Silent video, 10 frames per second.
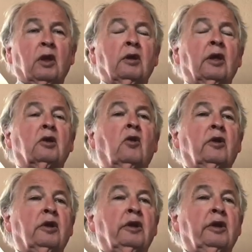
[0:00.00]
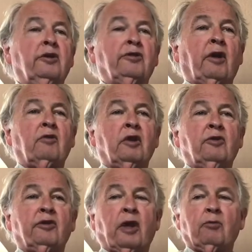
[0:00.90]
then go to the D7,
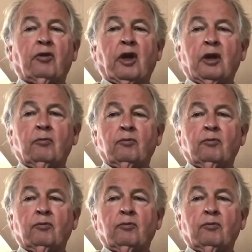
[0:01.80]
same thing.